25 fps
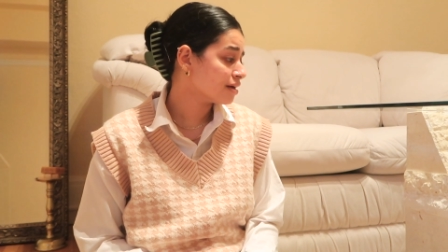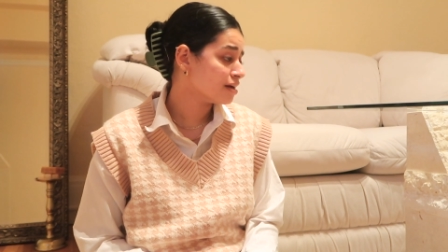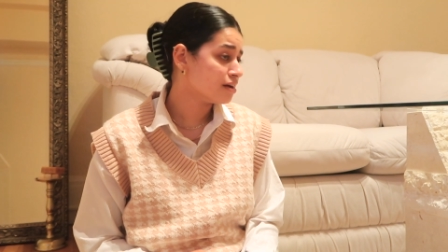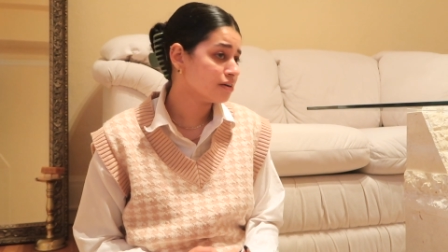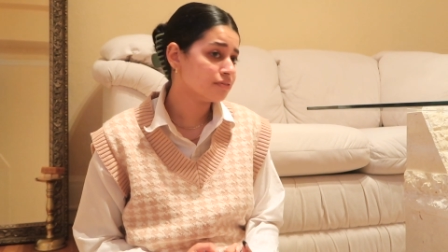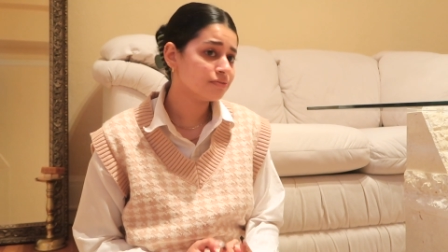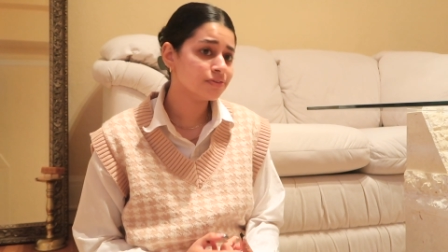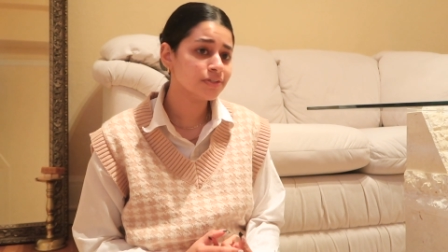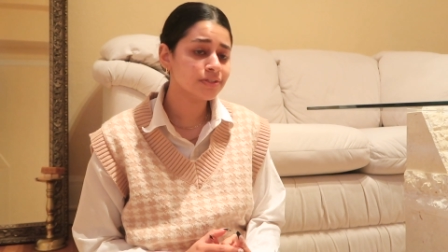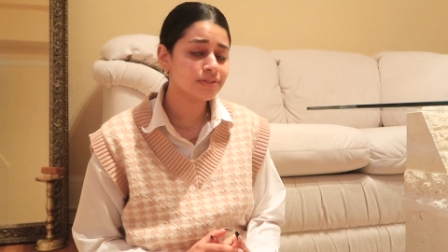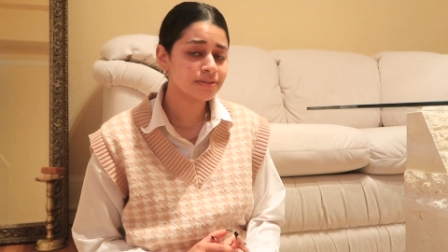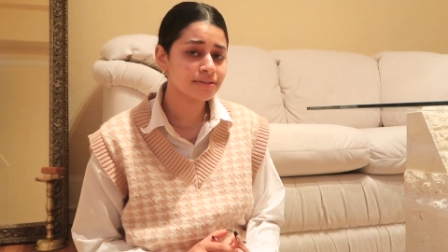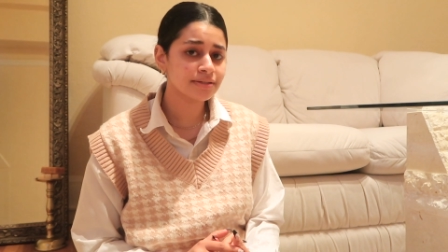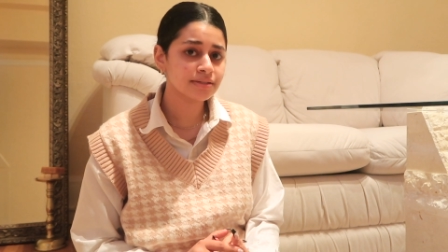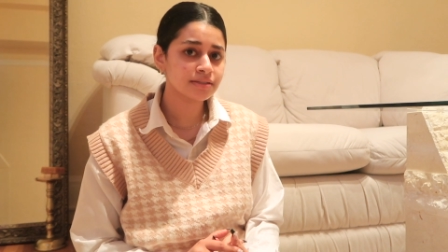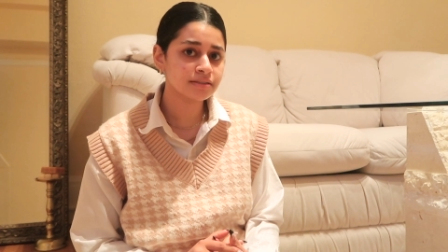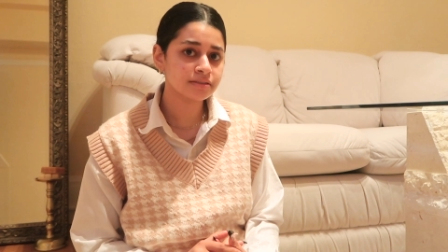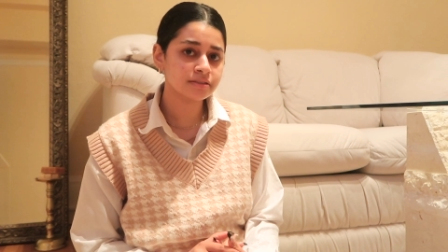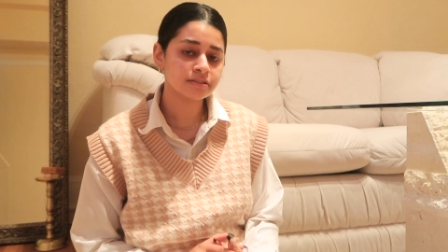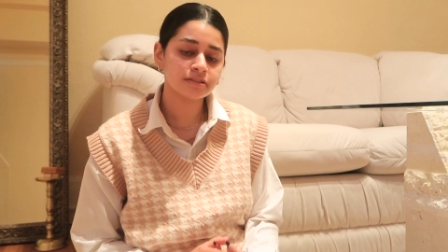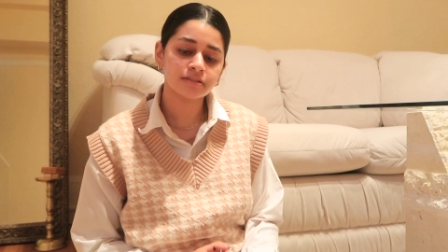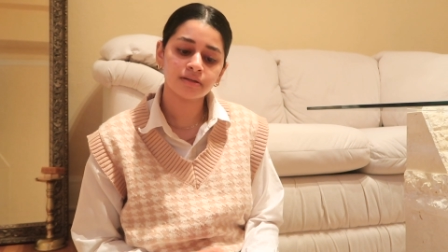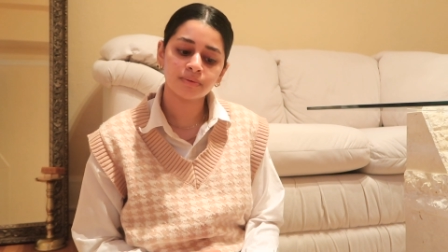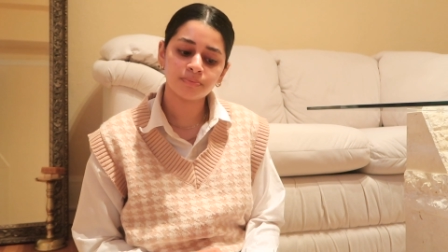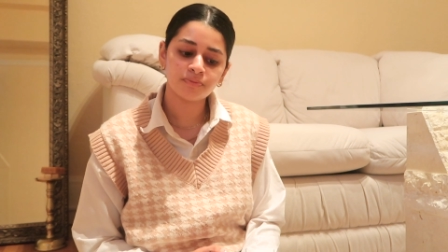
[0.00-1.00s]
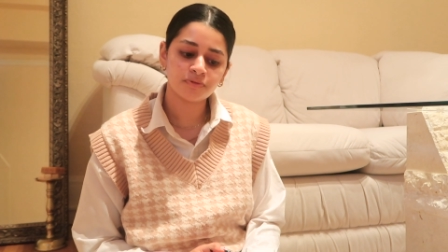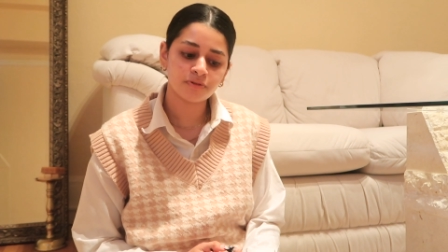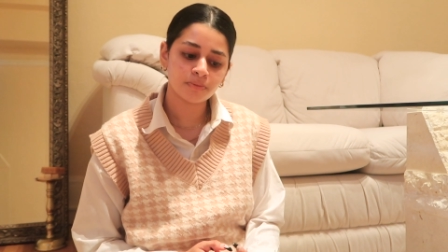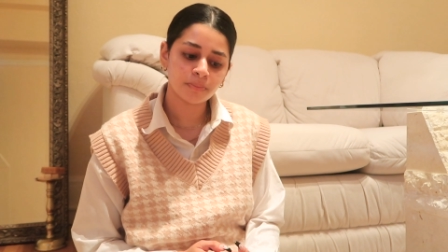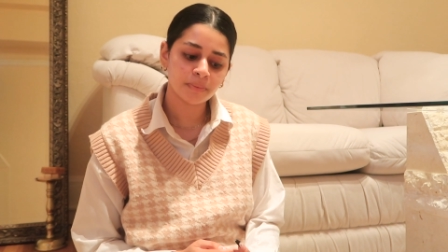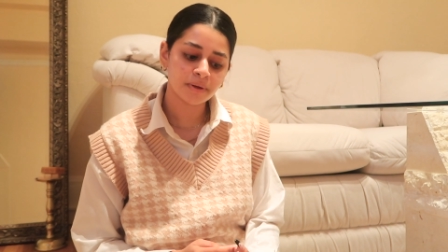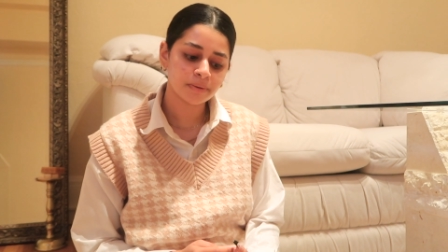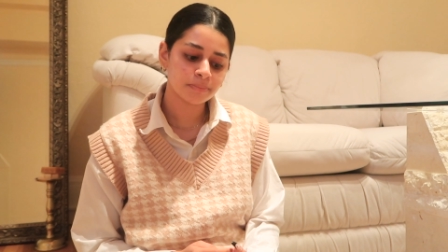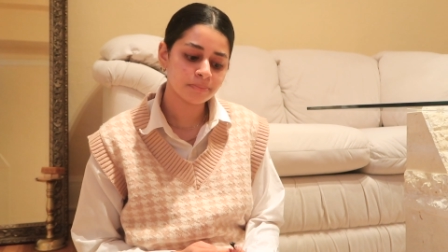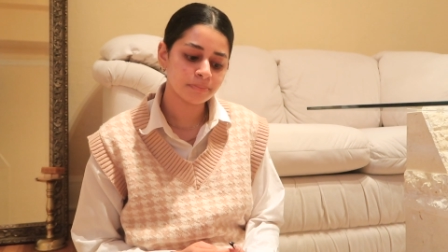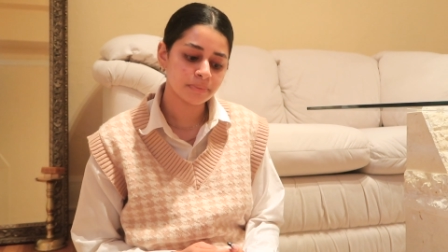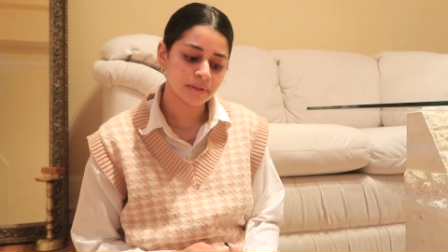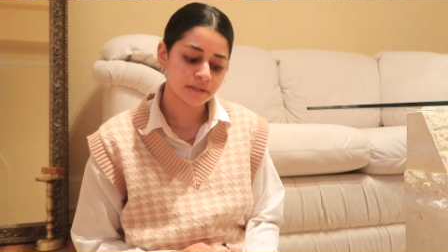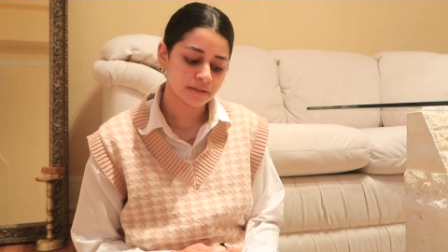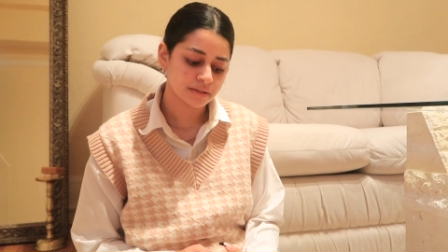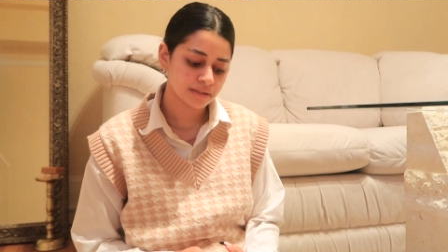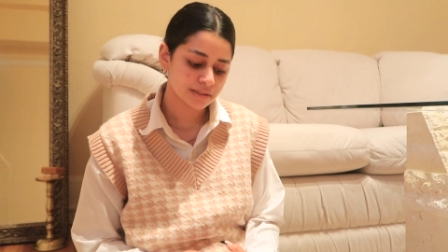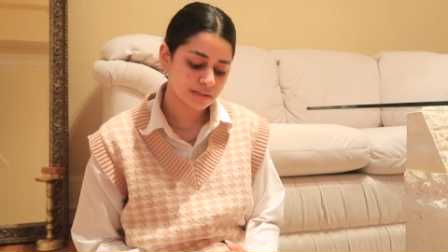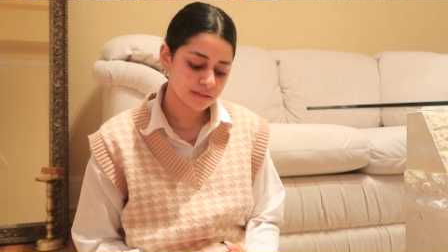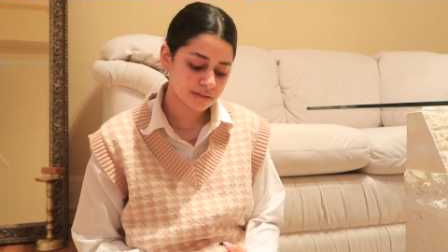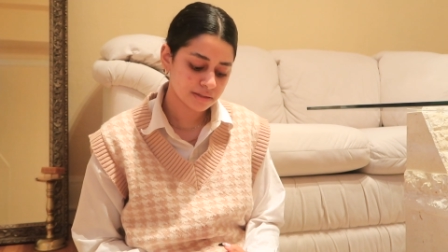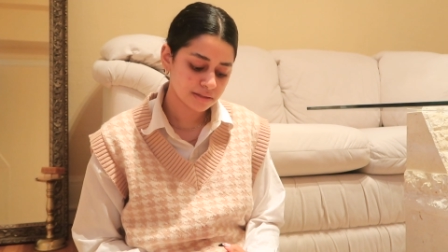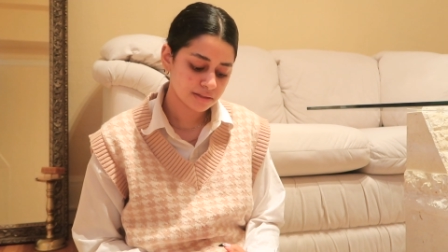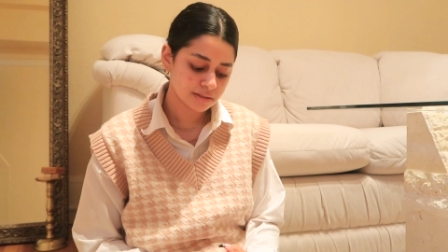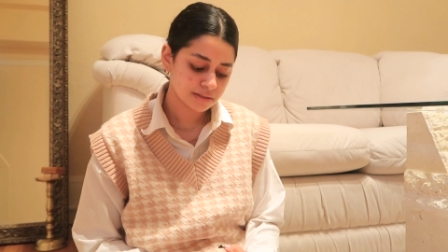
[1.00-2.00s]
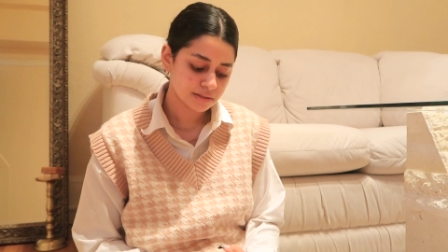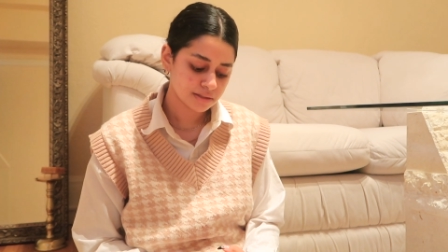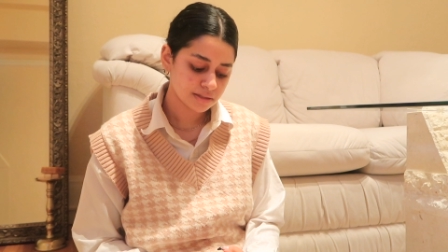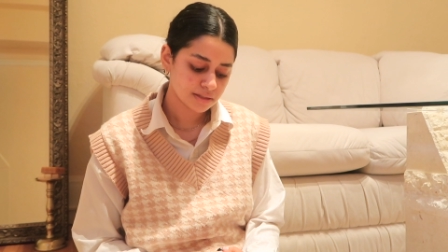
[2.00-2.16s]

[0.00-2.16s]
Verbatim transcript: everything except for my bed